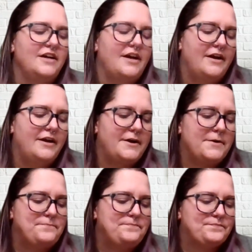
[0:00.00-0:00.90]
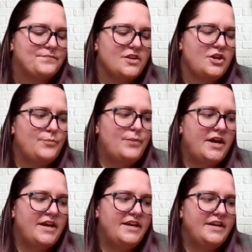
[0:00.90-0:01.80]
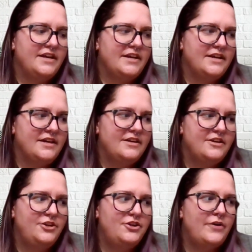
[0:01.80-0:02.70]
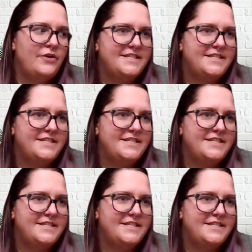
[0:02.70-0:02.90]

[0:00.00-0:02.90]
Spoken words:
Um, but I